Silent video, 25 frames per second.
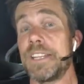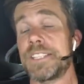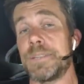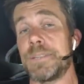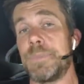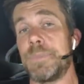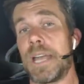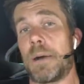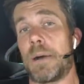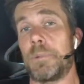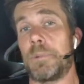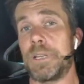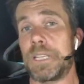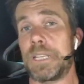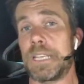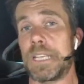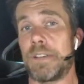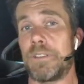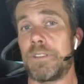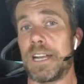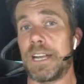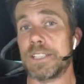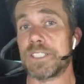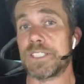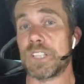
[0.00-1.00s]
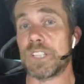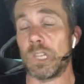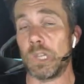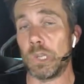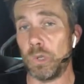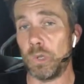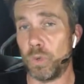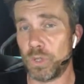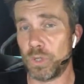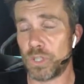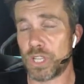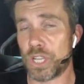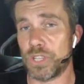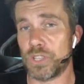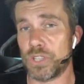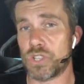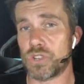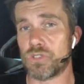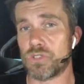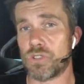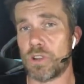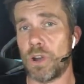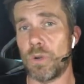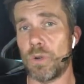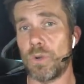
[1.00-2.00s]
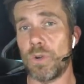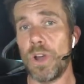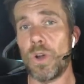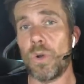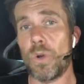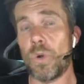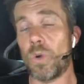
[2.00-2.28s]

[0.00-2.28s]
to be able to give us launch control